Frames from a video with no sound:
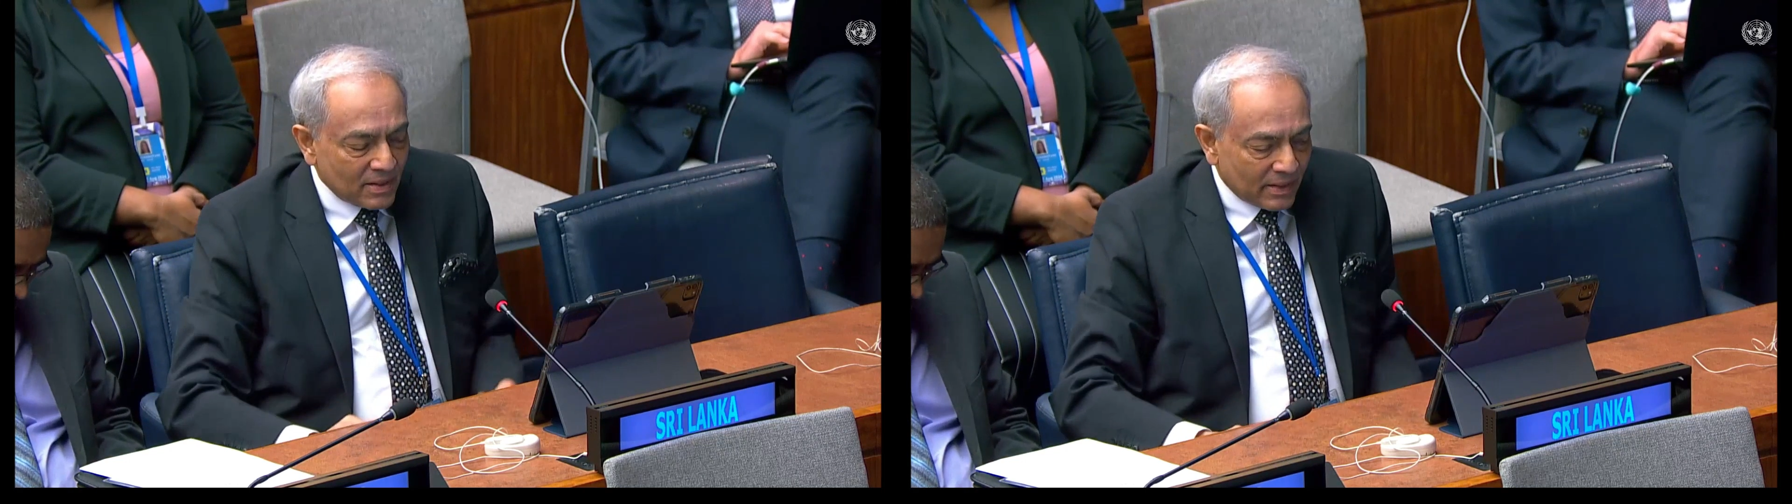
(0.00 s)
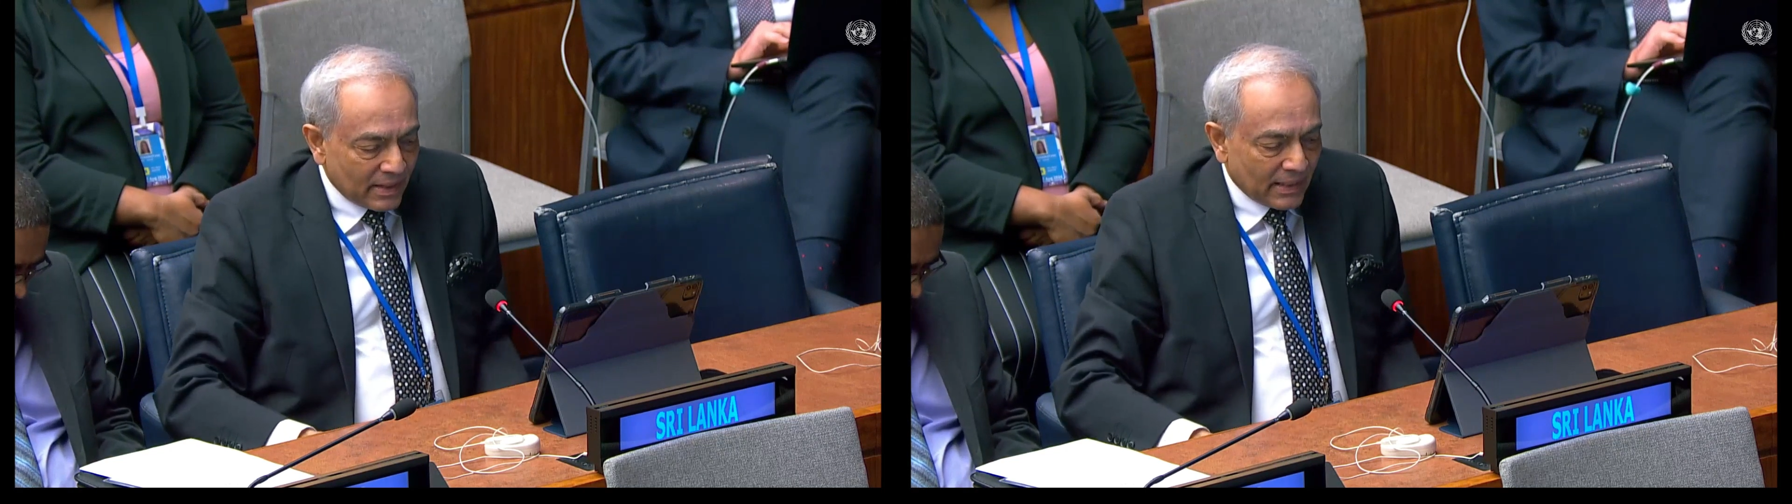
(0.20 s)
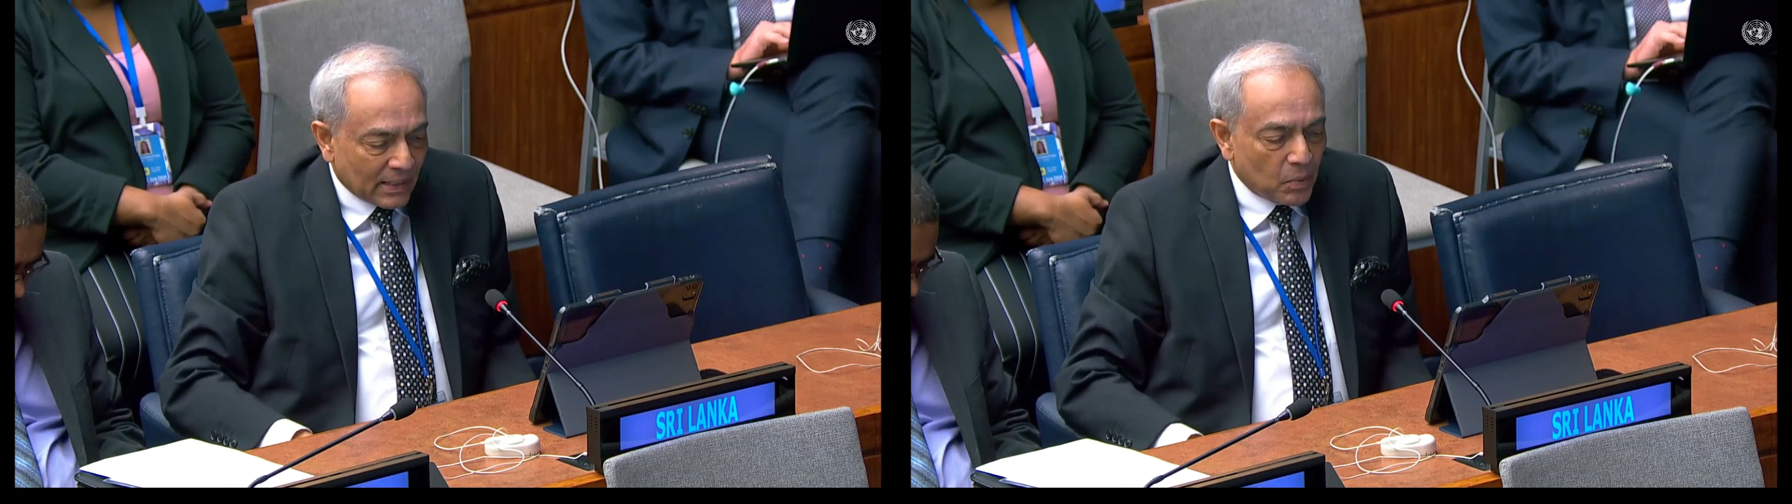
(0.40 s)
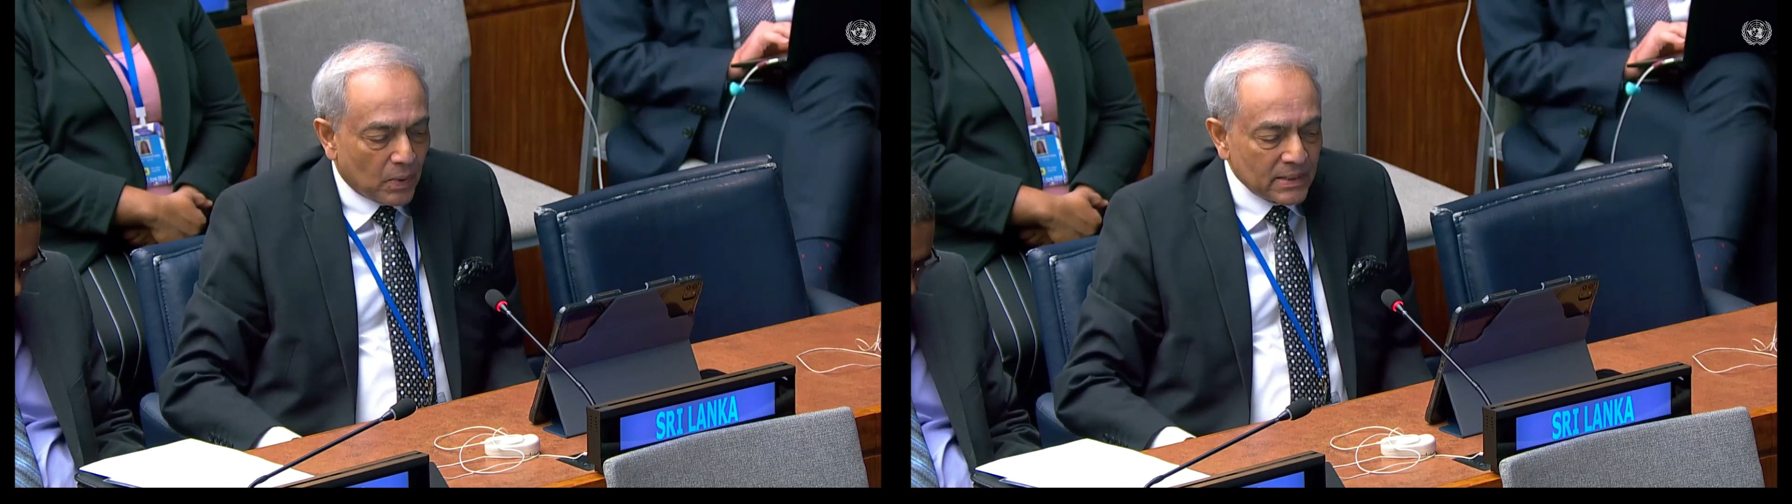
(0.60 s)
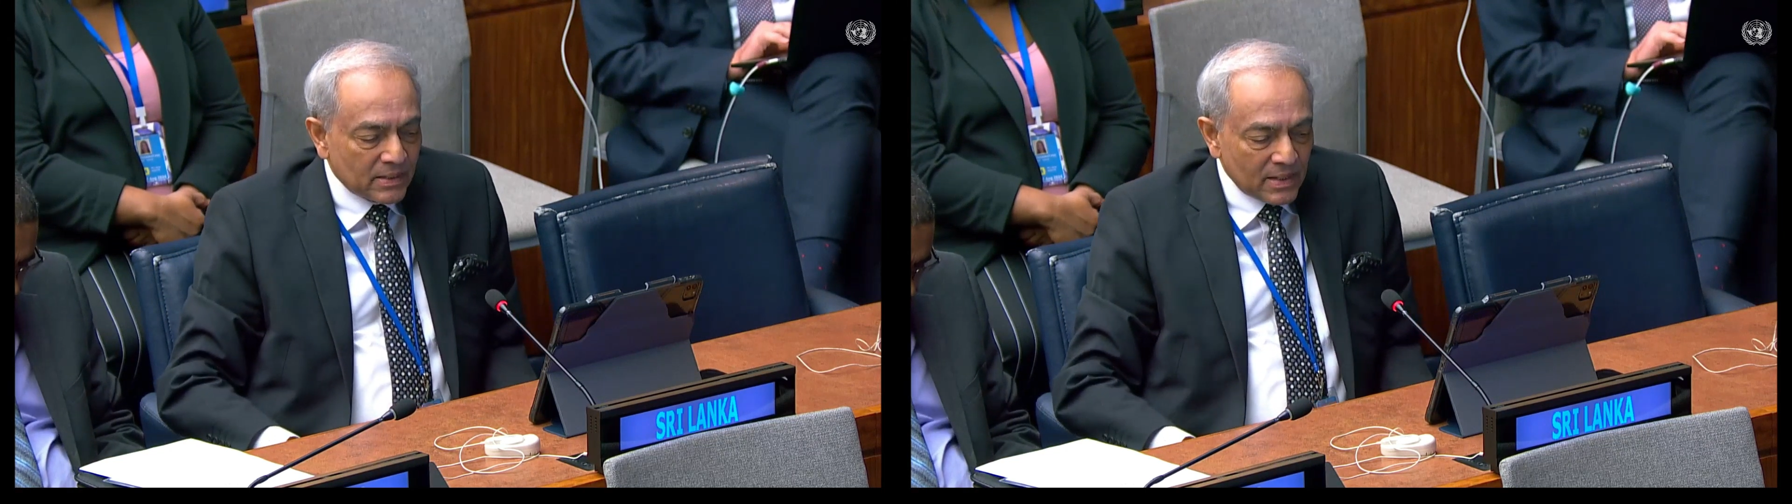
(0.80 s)

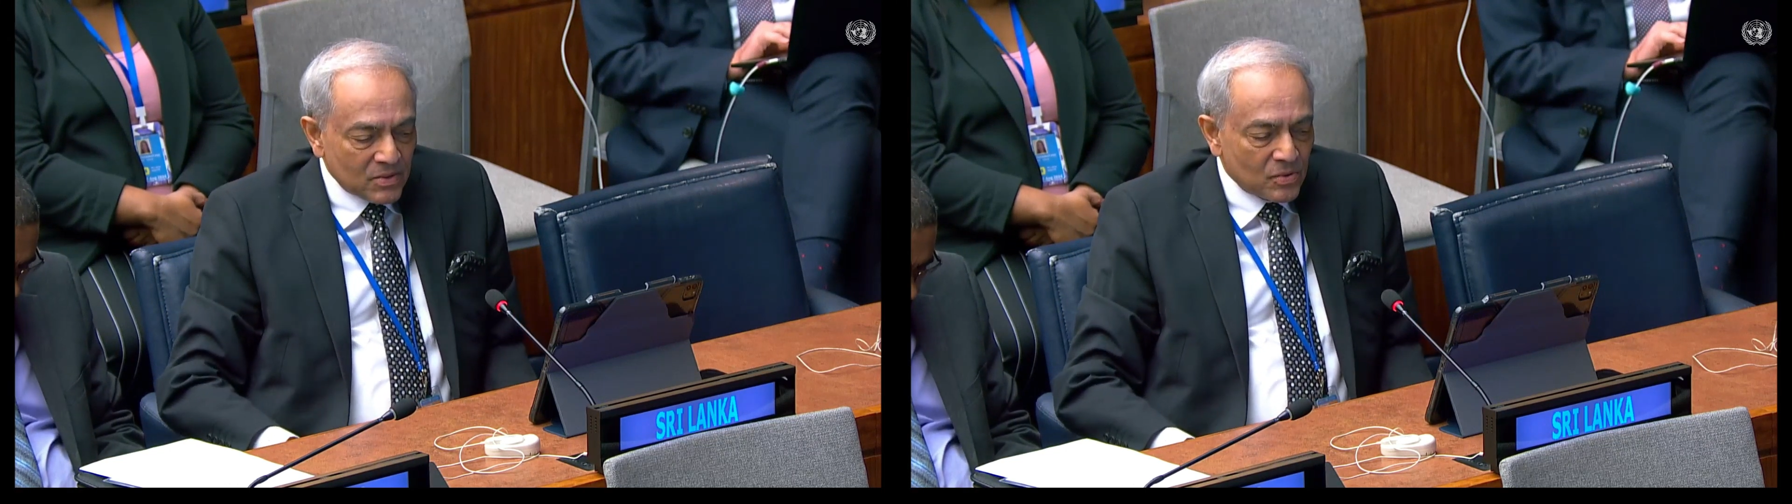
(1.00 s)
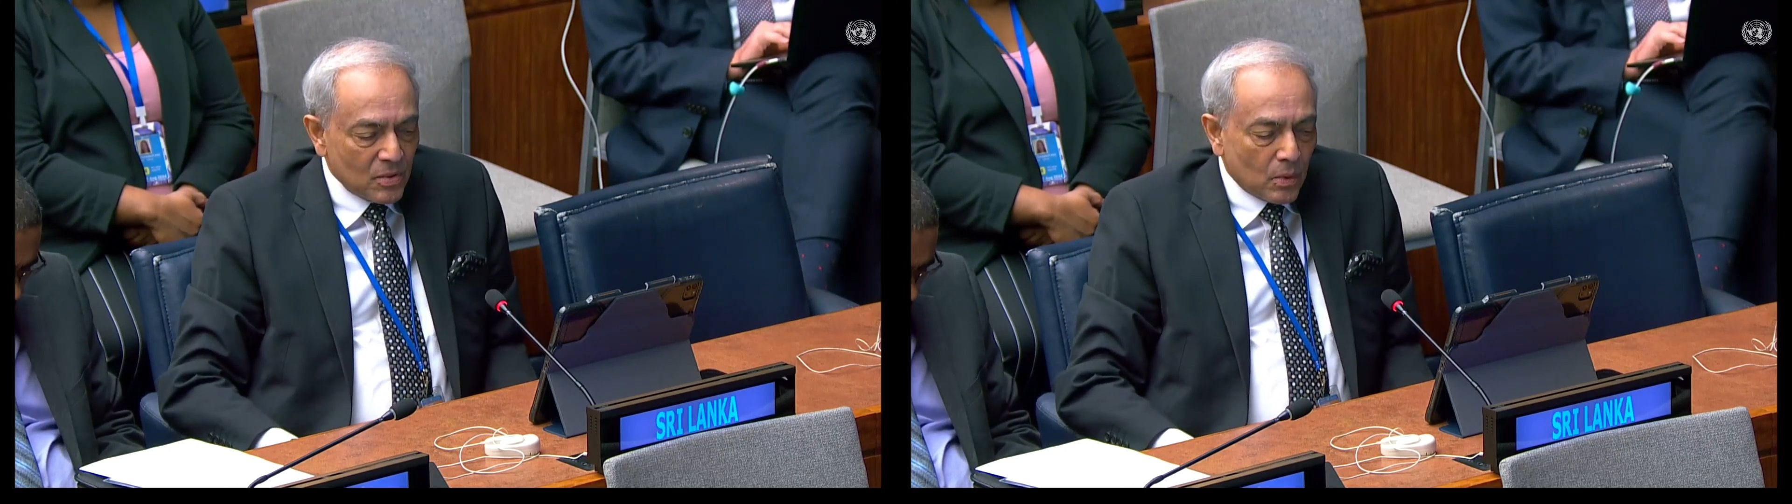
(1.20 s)
inequalities